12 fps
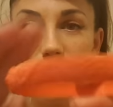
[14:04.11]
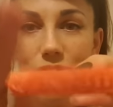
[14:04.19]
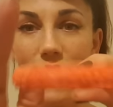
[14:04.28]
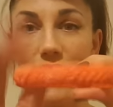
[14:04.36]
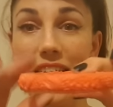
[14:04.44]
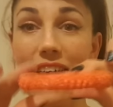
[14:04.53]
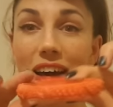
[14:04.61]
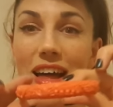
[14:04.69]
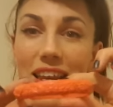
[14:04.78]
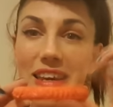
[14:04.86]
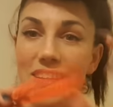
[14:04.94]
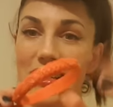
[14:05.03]
very
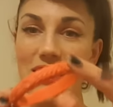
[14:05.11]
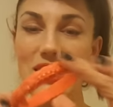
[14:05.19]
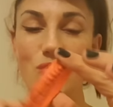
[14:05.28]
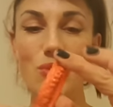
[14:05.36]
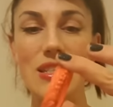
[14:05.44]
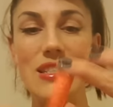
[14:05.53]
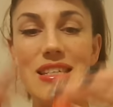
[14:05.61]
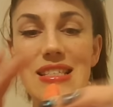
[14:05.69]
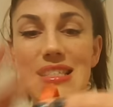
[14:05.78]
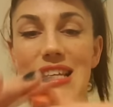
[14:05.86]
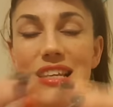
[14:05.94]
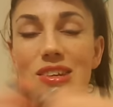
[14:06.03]
early 1920s
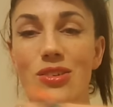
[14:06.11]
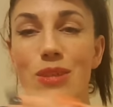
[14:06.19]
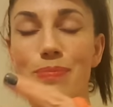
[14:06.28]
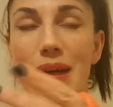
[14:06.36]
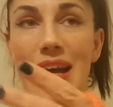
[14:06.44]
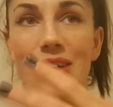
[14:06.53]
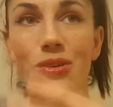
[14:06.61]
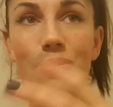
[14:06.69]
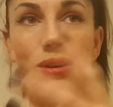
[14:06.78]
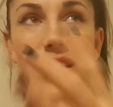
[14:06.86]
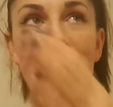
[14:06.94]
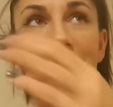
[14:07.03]
celluloid
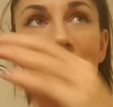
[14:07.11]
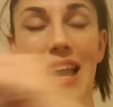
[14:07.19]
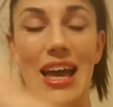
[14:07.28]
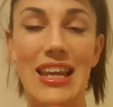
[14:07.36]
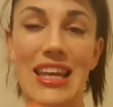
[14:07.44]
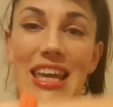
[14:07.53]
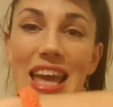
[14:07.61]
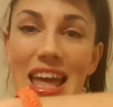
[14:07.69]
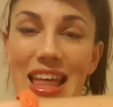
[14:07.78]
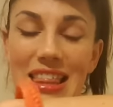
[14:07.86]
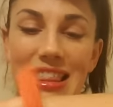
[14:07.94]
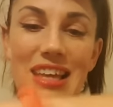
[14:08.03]
bangle. And
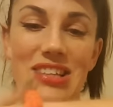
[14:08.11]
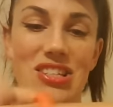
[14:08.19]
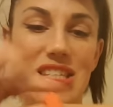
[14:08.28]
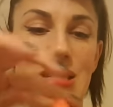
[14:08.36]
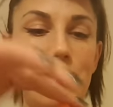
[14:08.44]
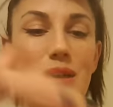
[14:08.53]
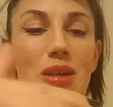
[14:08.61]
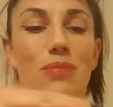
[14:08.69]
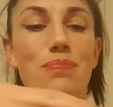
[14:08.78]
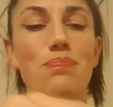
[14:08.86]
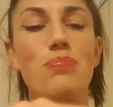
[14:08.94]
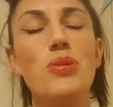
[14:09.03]
again, that just smelt
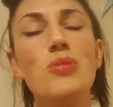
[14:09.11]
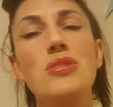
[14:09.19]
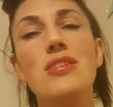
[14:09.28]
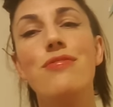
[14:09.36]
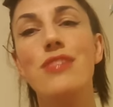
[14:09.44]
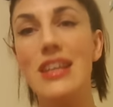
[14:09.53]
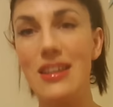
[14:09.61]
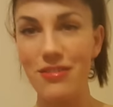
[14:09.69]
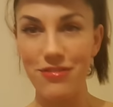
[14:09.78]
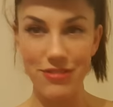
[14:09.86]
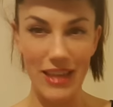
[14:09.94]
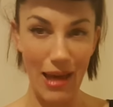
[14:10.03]
beautifully
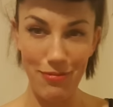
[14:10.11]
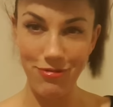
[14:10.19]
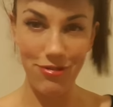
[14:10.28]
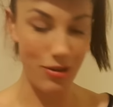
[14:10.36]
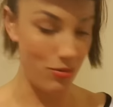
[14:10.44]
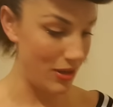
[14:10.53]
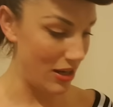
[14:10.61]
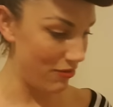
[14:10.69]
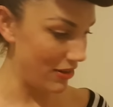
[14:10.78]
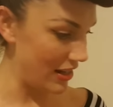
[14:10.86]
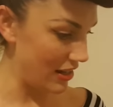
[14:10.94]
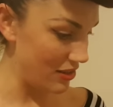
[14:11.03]
of camphor when I
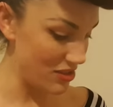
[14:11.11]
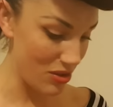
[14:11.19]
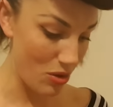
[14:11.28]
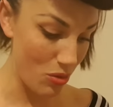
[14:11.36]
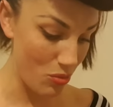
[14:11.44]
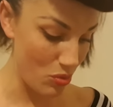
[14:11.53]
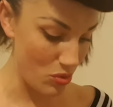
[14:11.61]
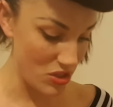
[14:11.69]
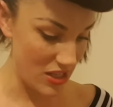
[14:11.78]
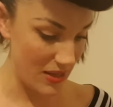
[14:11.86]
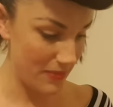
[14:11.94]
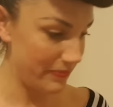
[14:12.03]
ran it under the hot
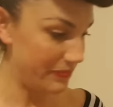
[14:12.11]
water.